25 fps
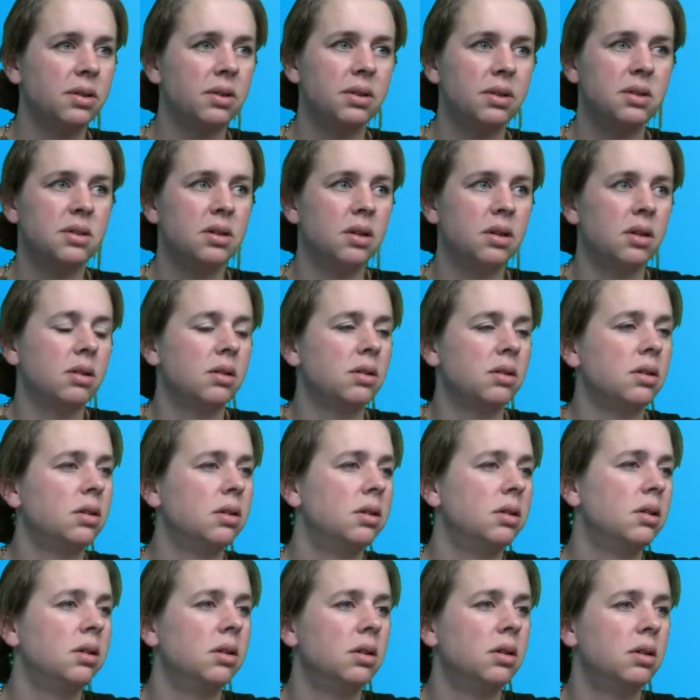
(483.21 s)
It's not
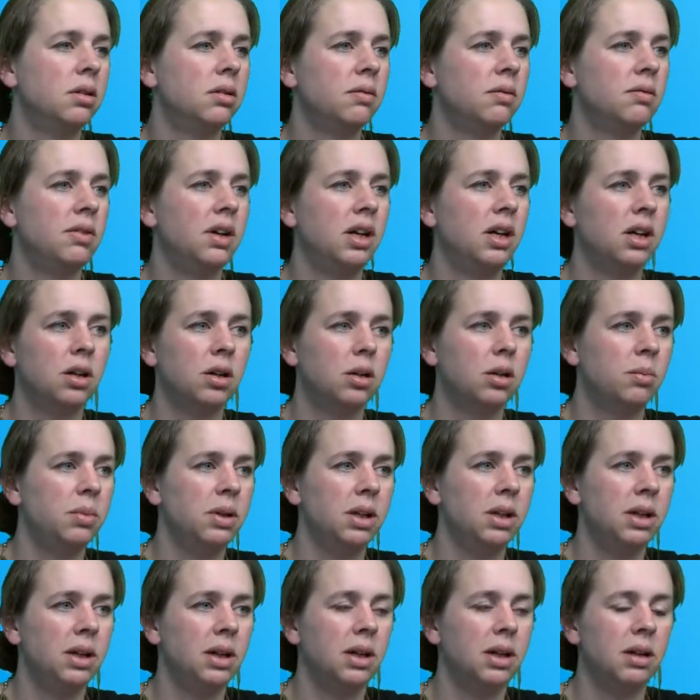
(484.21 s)
very
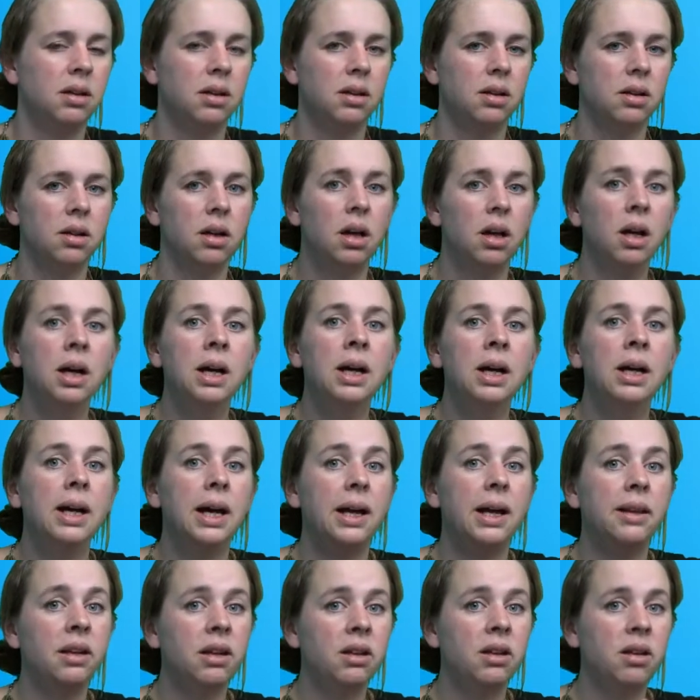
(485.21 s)
complicated.
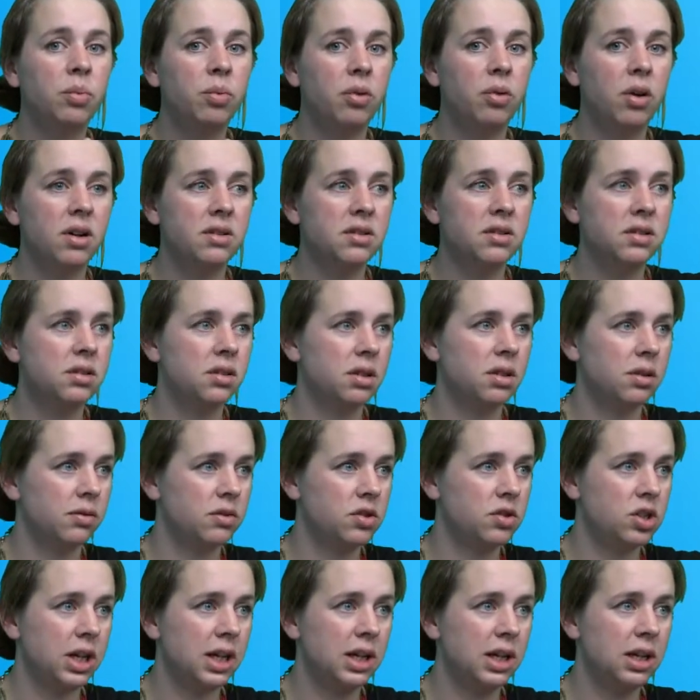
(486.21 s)
And then the process of
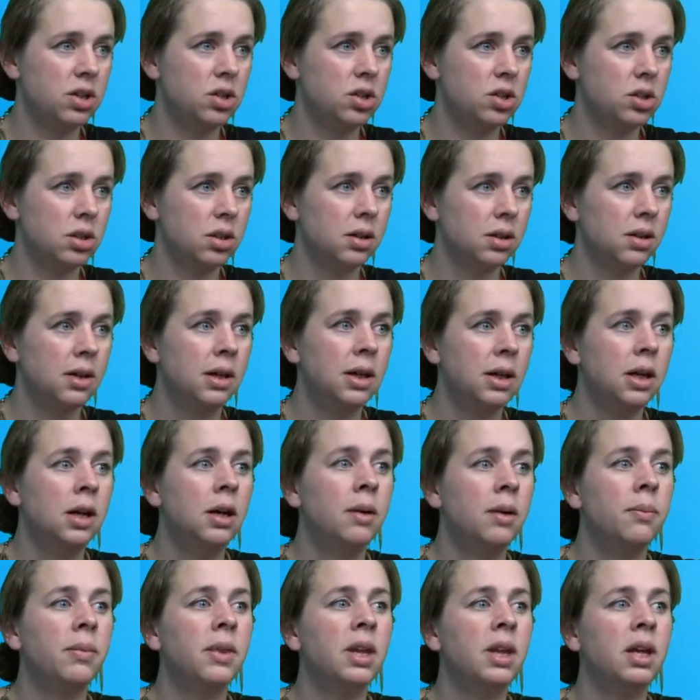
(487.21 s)
change.
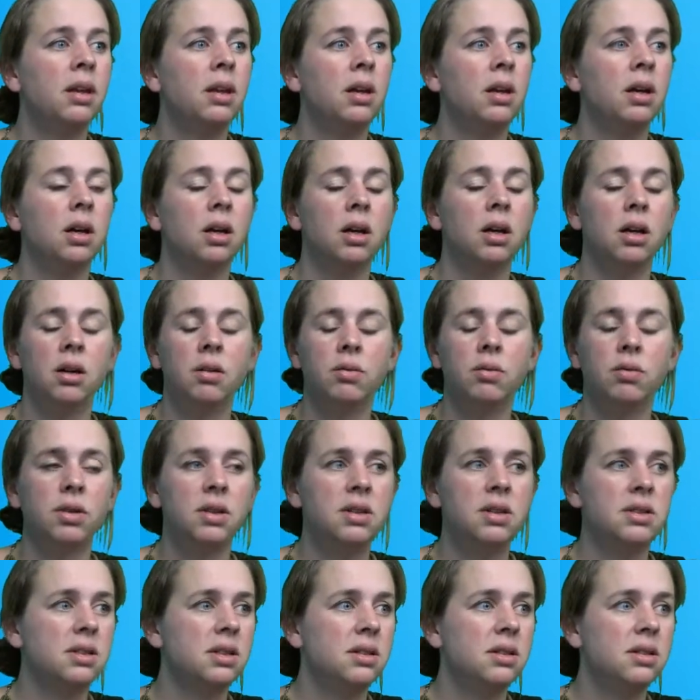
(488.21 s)
For
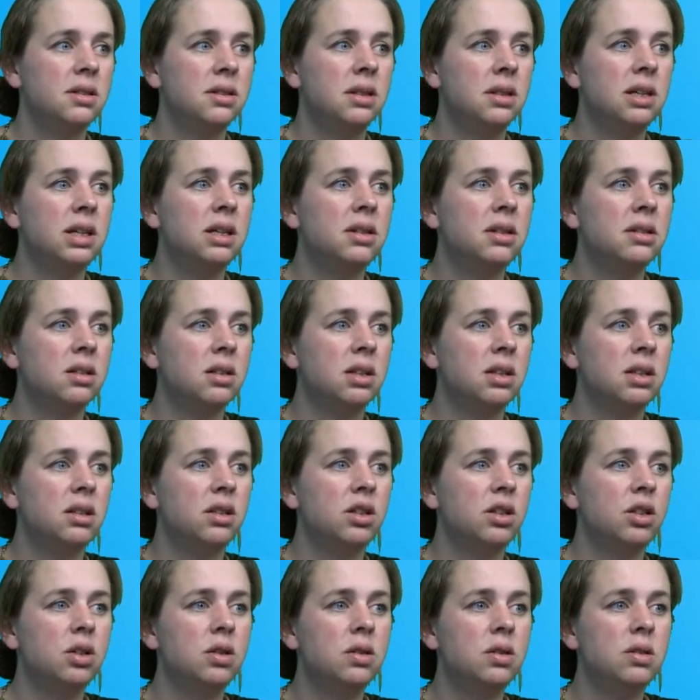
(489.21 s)
instance, the internet
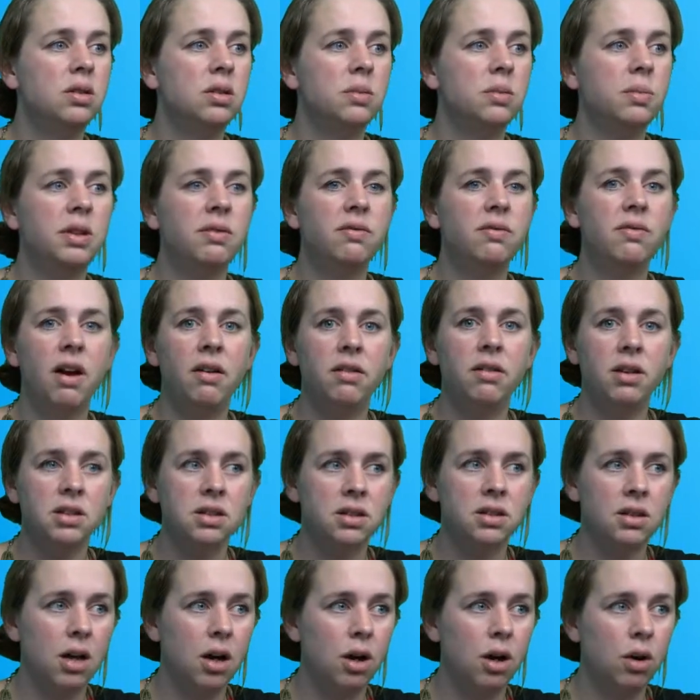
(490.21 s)
used to be very
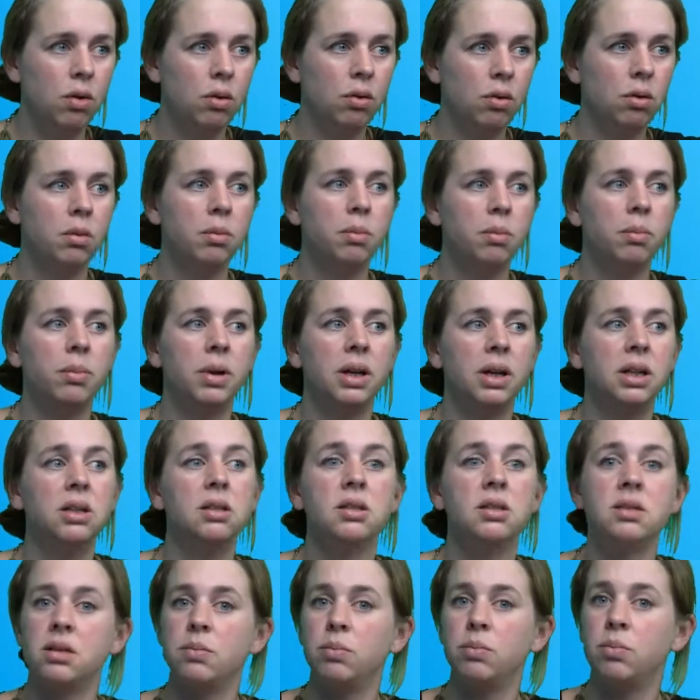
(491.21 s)
slow, but
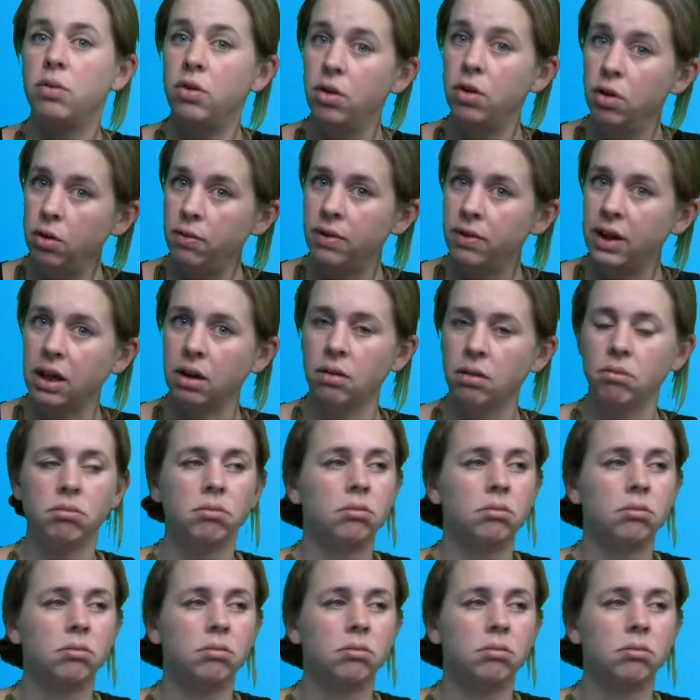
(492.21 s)
it's improving.